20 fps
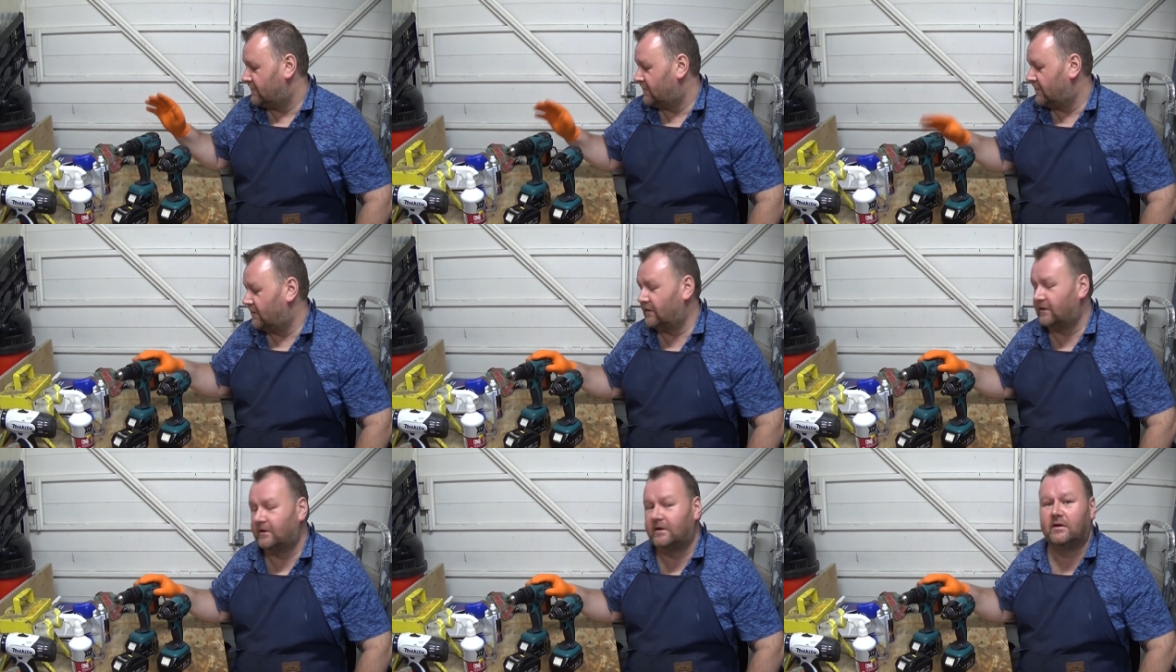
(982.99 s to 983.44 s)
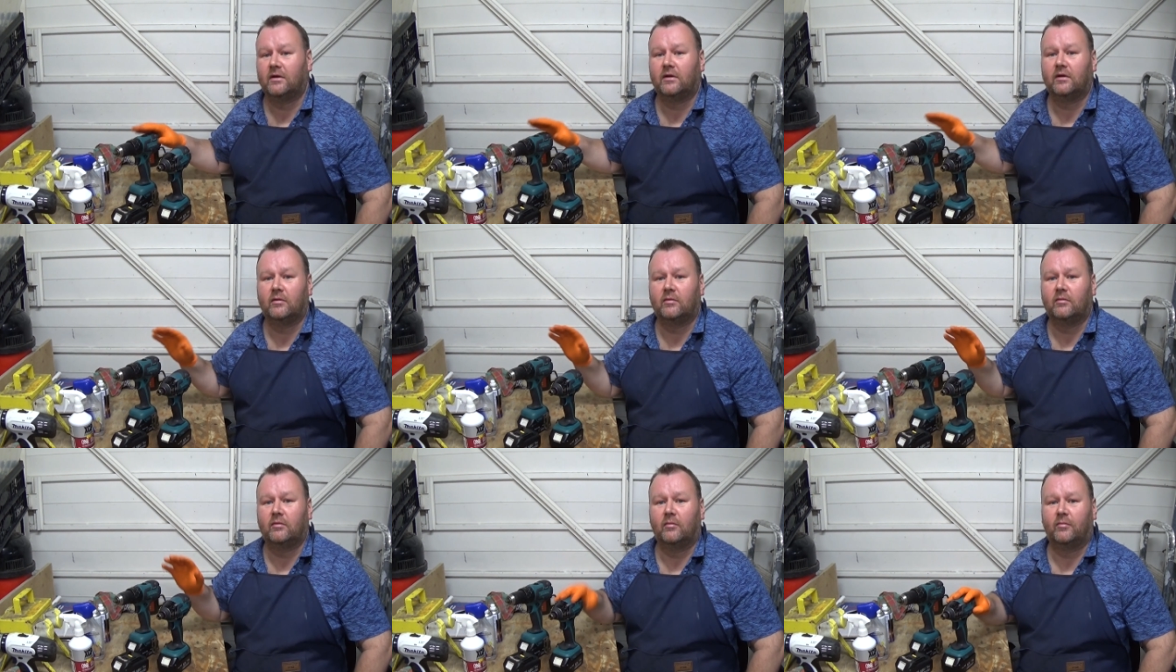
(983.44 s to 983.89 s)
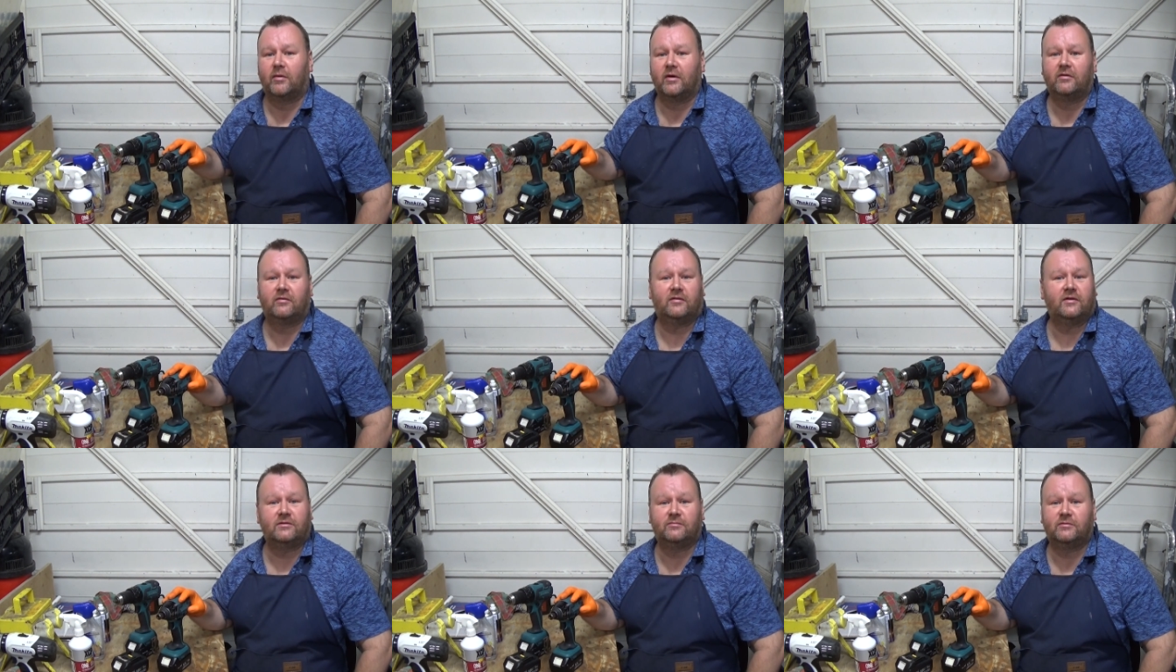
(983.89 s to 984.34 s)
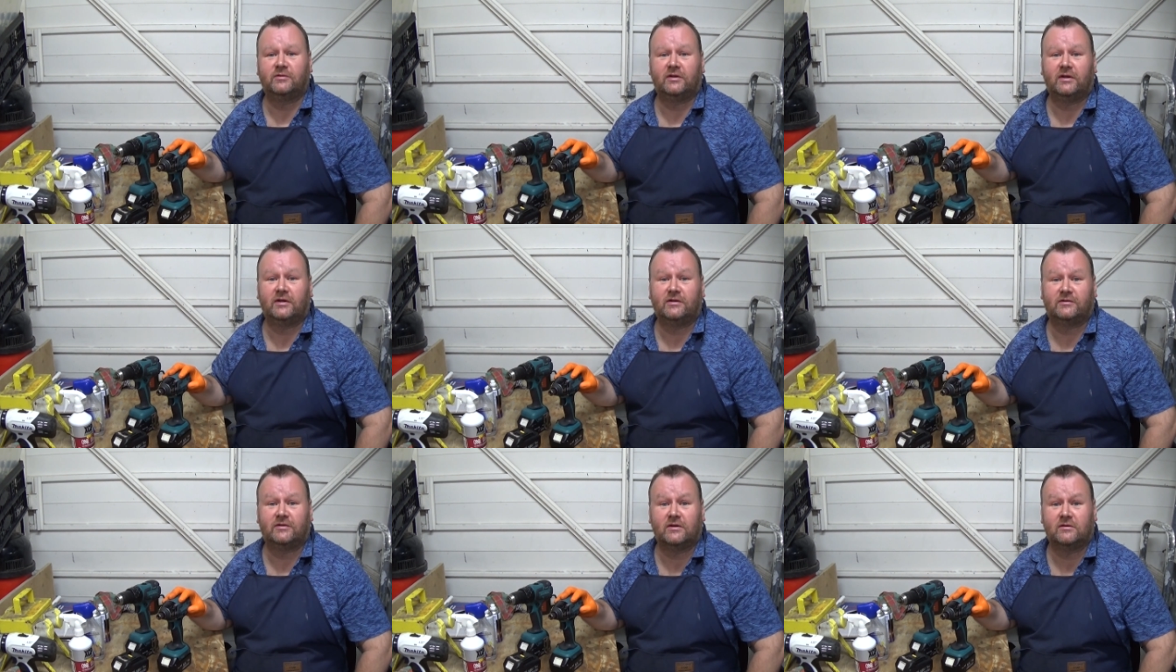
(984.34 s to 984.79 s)
Both these
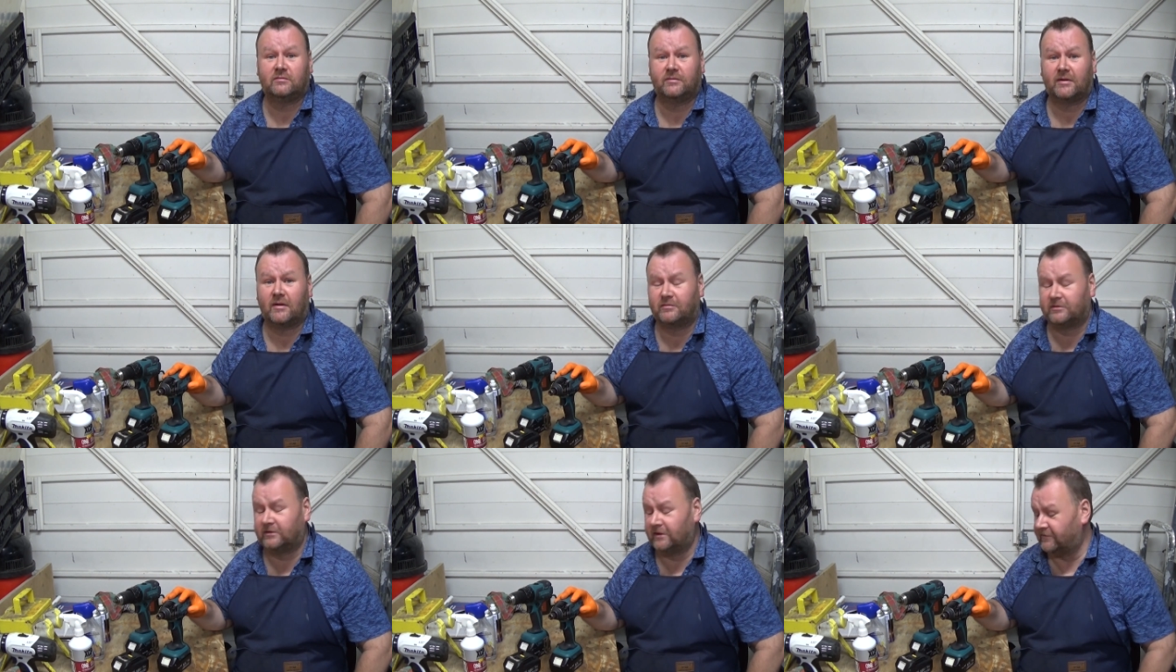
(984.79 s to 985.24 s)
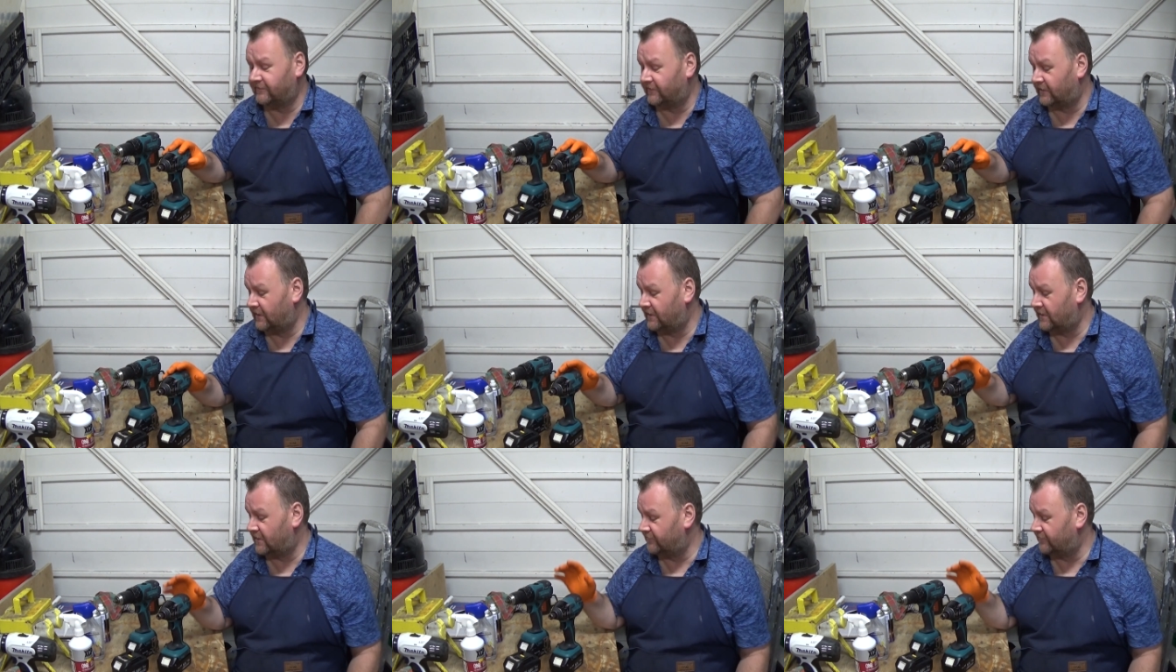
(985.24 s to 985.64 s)
machines seem to be absolutely fine.